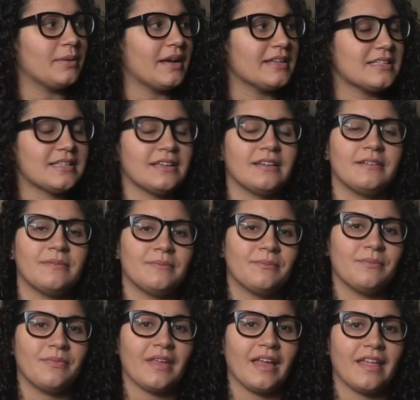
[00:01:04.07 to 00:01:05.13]
but
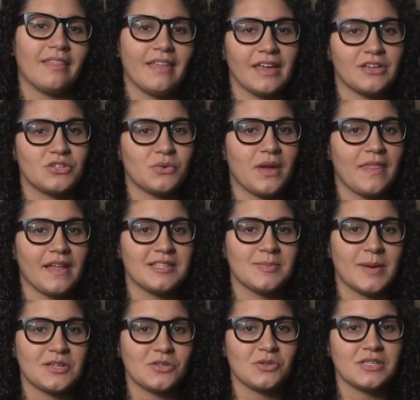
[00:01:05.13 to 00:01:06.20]
they enjoy that
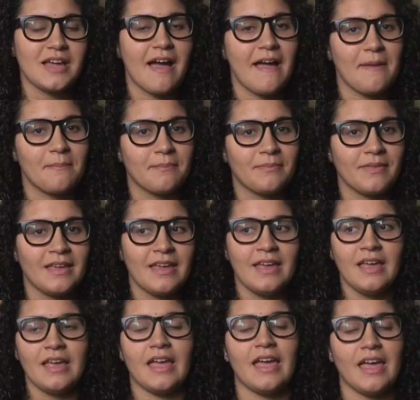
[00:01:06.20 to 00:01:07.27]
special time,
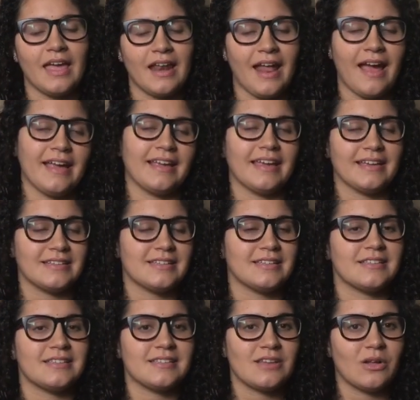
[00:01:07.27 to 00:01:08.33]
and I get
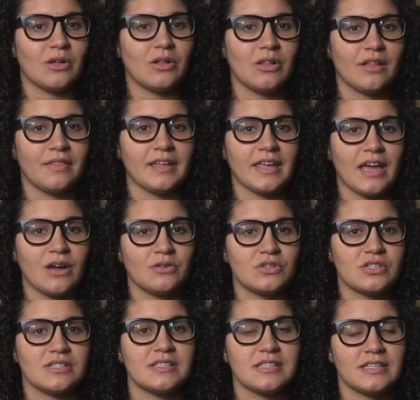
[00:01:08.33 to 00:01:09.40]
to snuggle on the
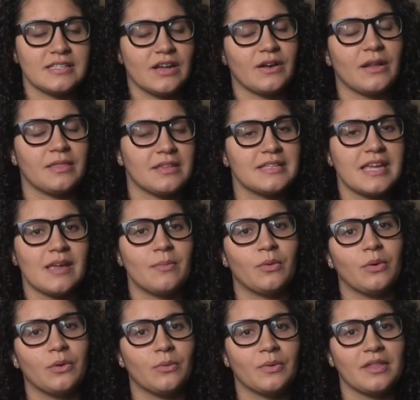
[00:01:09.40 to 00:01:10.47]
couch and sit down at the
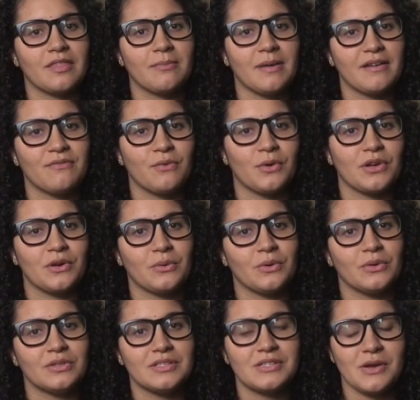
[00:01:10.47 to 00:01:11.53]
table with my
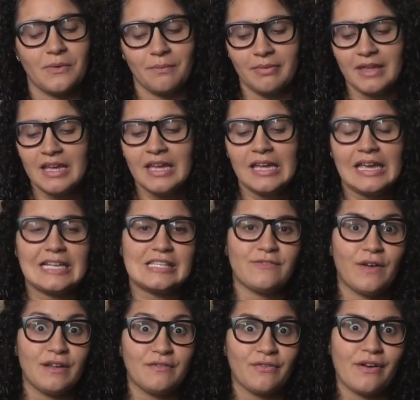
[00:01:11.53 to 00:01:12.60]
4-year-old. So it's
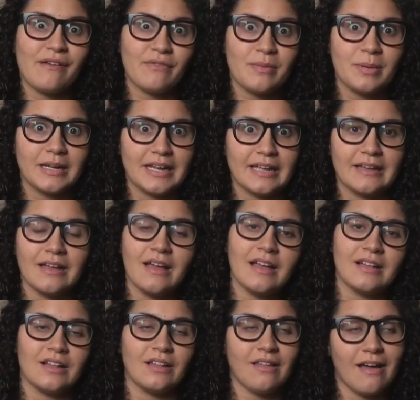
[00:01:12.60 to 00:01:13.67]
fun for everybody.
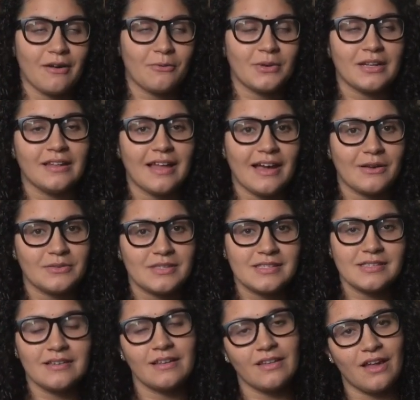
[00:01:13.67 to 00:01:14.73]
A lot of read
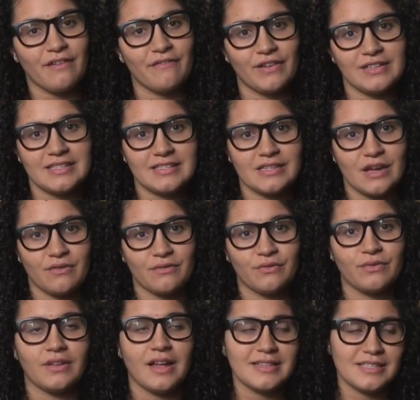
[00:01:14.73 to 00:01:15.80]
alouds, a lot of fun stuff,
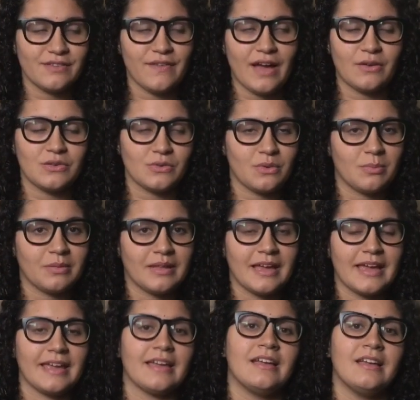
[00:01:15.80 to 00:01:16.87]
lots of outdoor
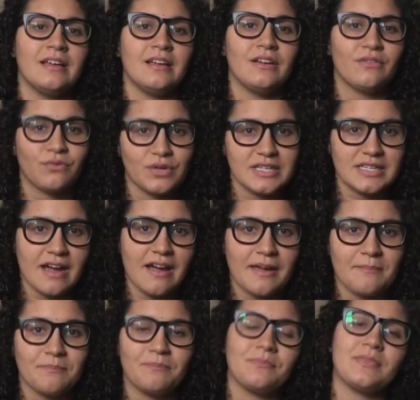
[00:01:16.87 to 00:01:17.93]
play, free
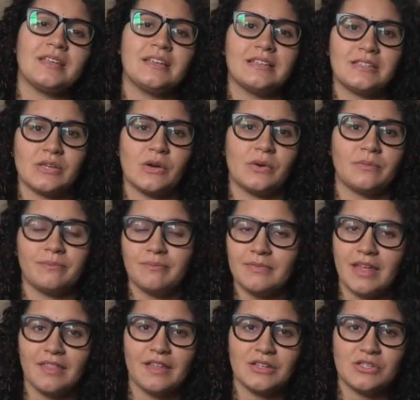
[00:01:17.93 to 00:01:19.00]
time, so
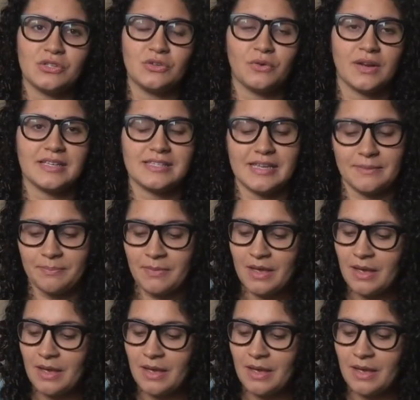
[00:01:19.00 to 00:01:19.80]
nothing too crazy.